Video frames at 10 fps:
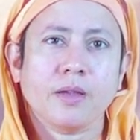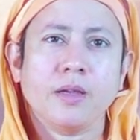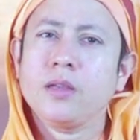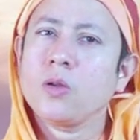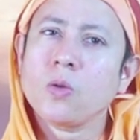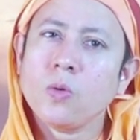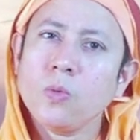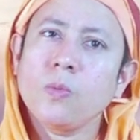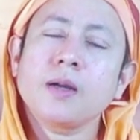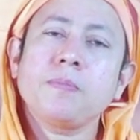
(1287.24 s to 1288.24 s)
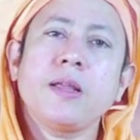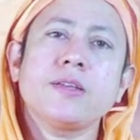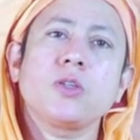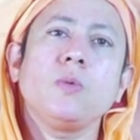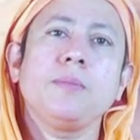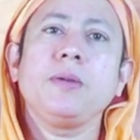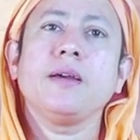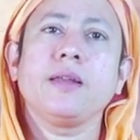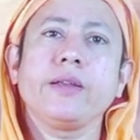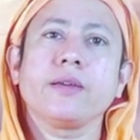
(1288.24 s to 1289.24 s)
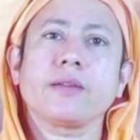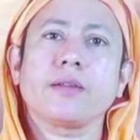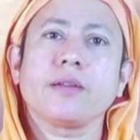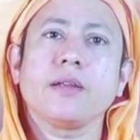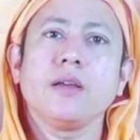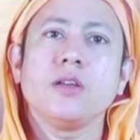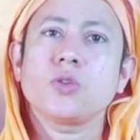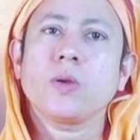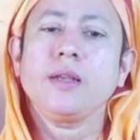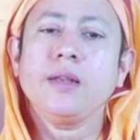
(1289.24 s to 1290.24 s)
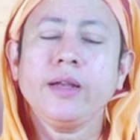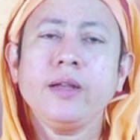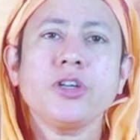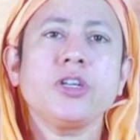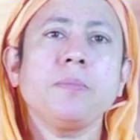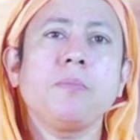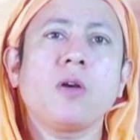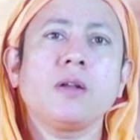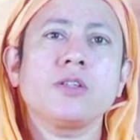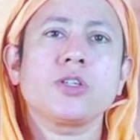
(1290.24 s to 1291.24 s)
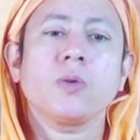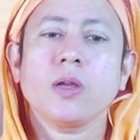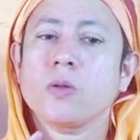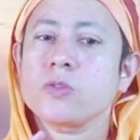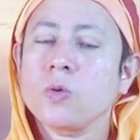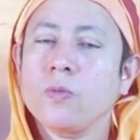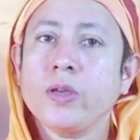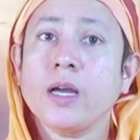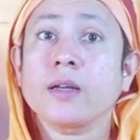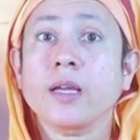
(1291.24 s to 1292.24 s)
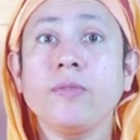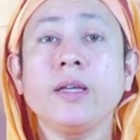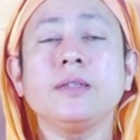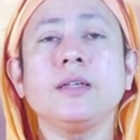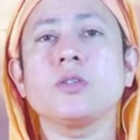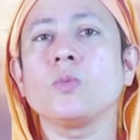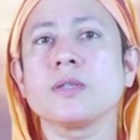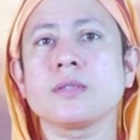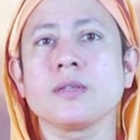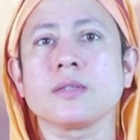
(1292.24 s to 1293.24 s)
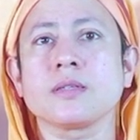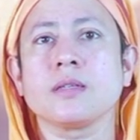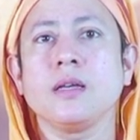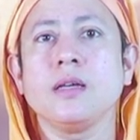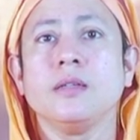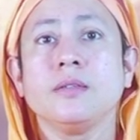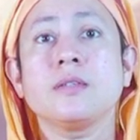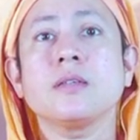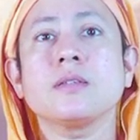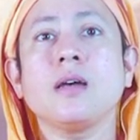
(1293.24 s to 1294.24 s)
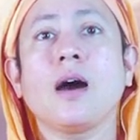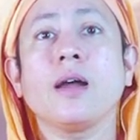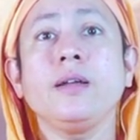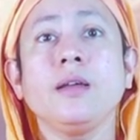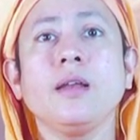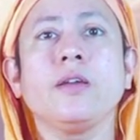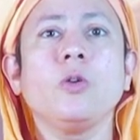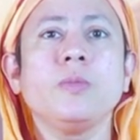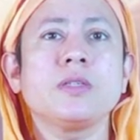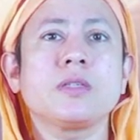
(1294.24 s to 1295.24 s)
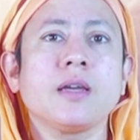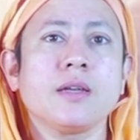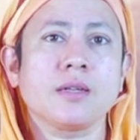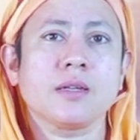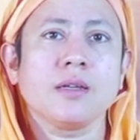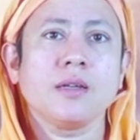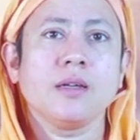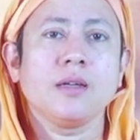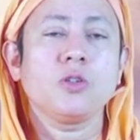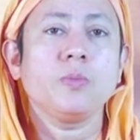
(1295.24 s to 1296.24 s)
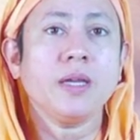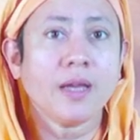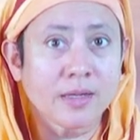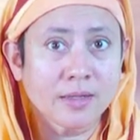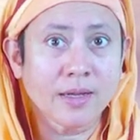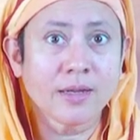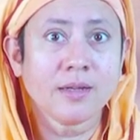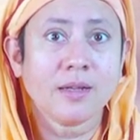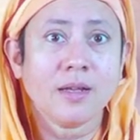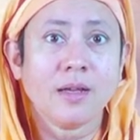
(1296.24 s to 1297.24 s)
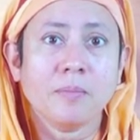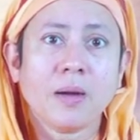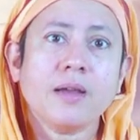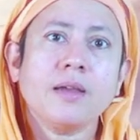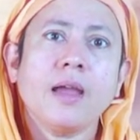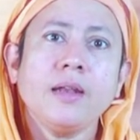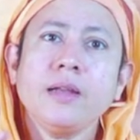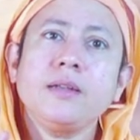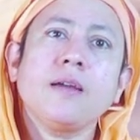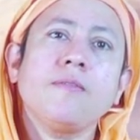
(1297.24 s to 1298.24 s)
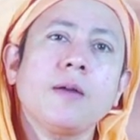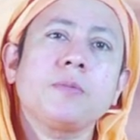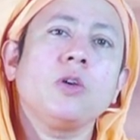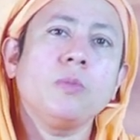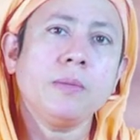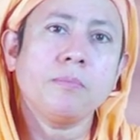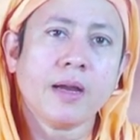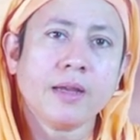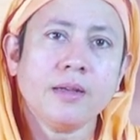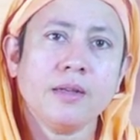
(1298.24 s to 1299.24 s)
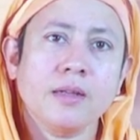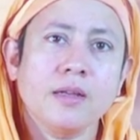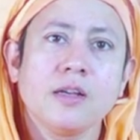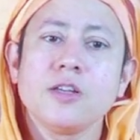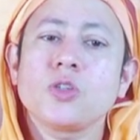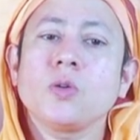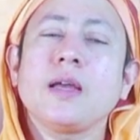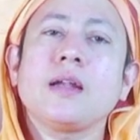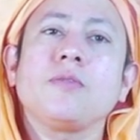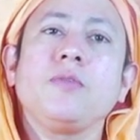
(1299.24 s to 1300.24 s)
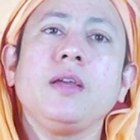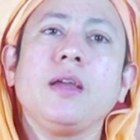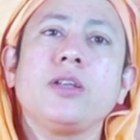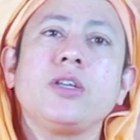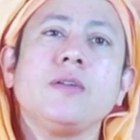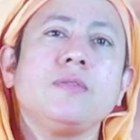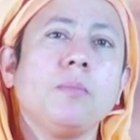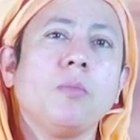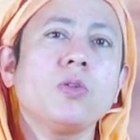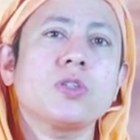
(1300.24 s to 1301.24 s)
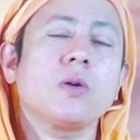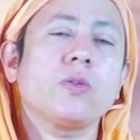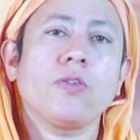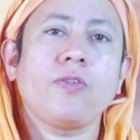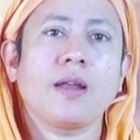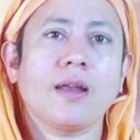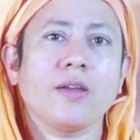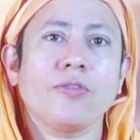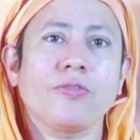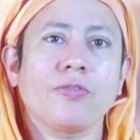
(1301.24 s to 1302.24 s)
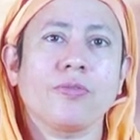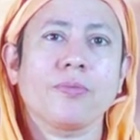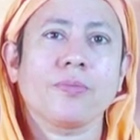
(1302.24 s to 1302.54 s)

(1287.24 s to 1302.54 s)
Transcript: In your own workplace, you will be a leader. So in leadership models today also, we are giving these verses. This is the ideal human state to be attained by any developed human mind so that we achieve the most out of our life.